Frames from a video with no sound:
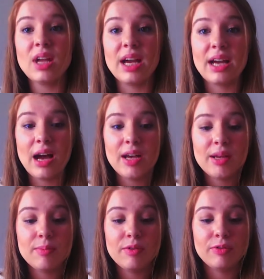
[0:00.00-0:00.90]
I got
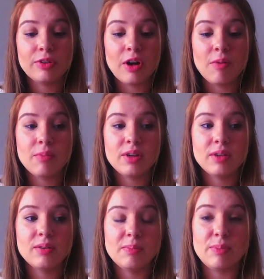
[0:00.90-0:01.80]
him from
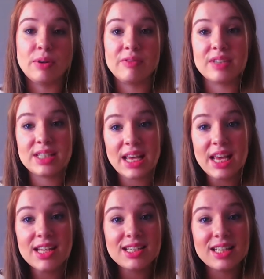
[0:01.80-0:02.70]
my boyfriend's
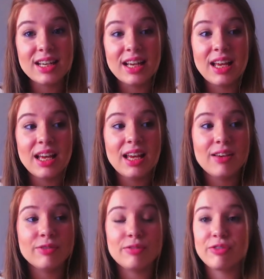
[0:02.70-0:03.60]
aunt
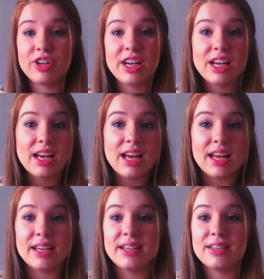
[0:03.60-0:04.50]
for free
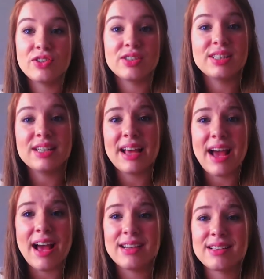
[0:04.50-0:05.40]
and just didn't
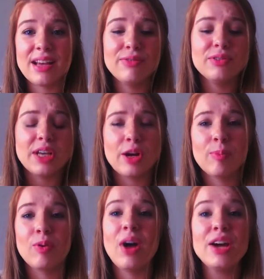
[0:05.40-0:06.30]
ask. I feel
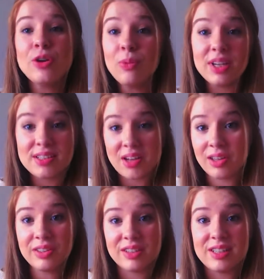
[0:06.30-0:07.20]
terrible. I know what his
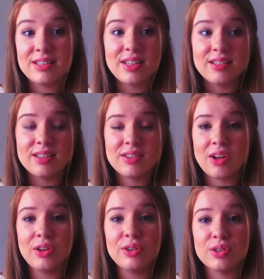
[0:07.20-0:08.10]
color is. His
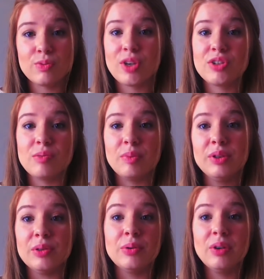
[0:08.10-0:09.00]
color is Russian
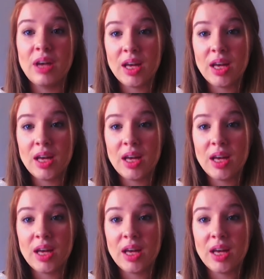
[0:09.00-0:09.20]
blue.